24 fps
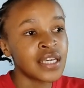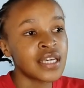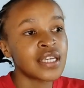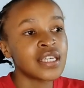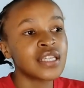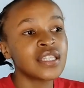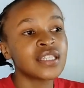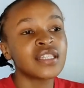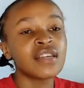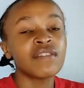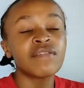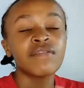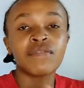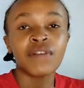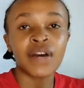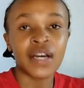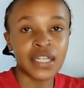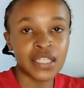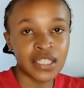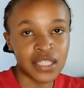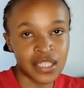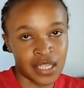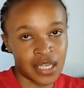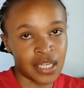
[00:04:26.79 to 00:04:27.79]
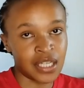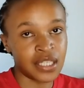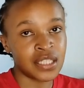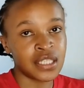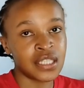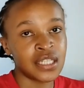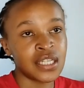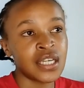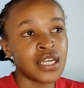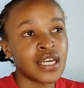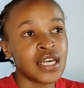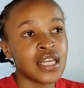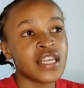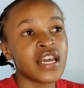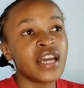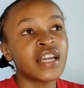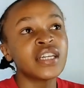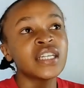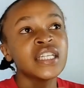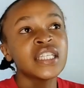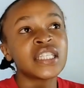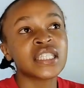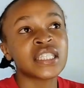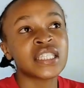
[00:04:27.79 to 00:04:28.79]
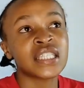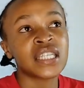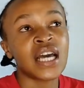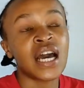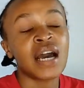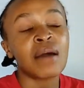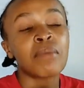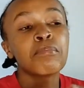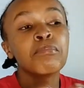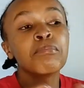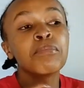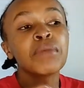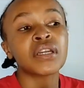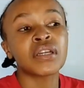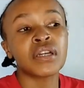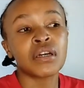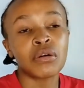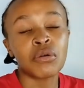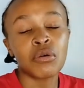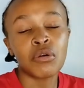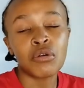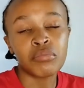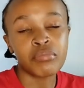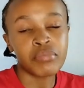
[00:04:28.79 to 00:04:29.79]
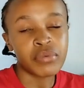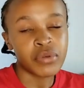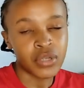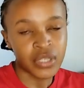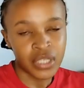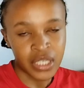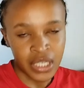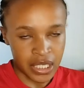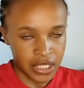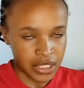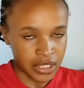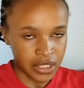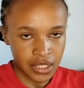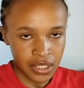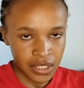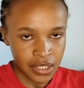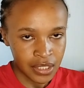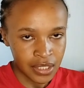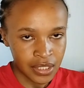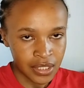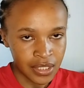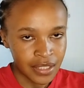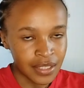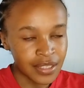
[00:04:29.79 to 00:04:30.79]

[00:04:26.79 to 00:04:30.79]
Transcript: is the fact that there is miracle products.